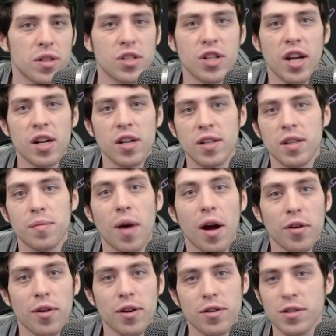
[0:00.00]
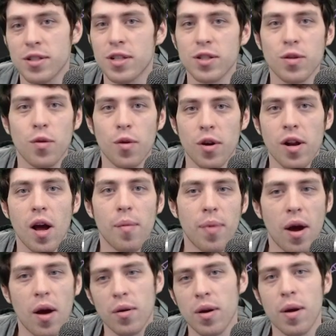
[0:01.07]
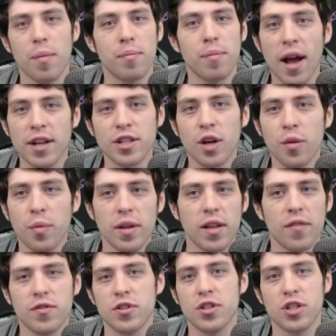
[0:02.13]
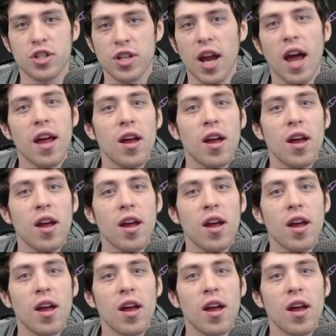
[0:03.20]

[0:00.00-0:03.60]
the channel and the moderators in the Discord about Magic. We love to just chat.